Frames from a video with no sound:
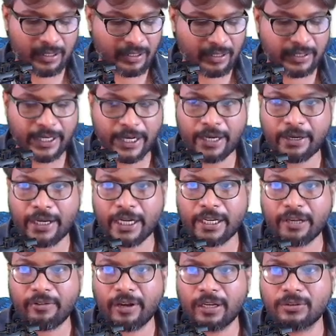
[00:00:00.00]

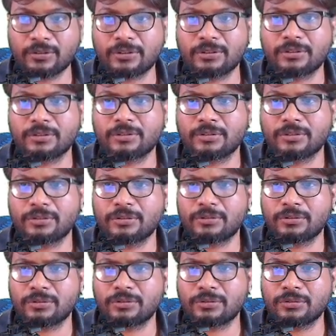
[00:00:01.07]
data values.
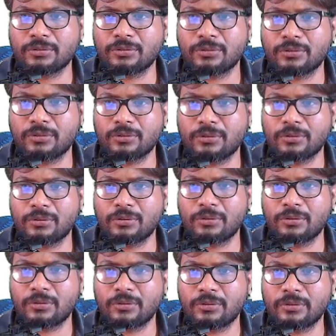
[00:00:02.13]
So
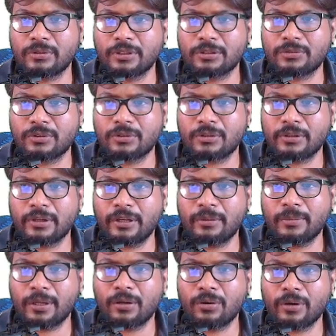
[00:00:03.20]
this one
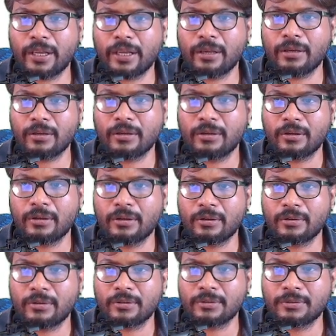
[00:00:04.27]
email. Oh, okay,
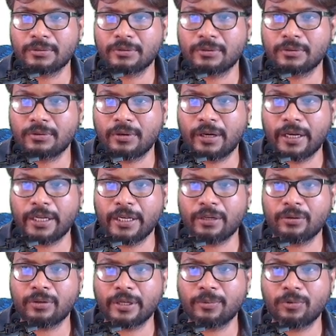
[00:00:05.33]
I need
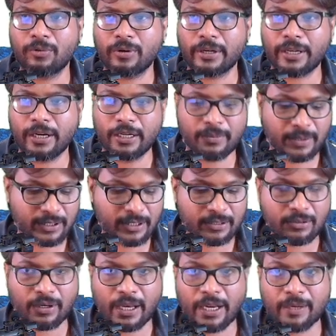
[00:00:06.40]
to remove one curly brace.
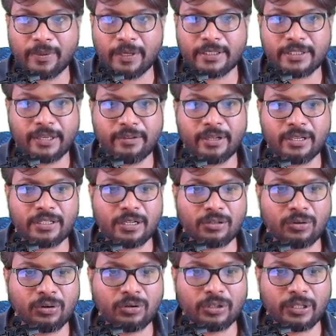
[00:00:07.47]
Okay, let me save it and
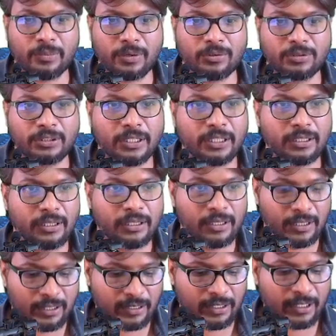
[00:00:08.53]
go to the browser.
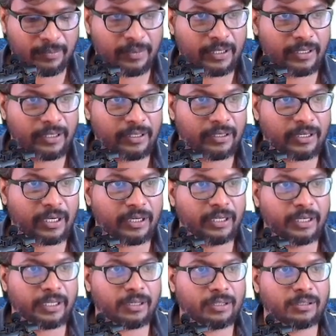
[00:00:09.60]
Let me run
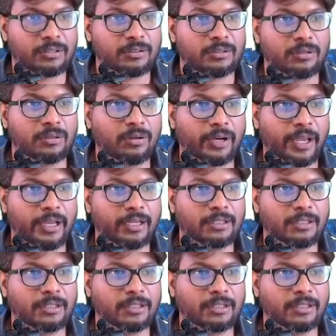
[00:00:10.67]
it. Okay,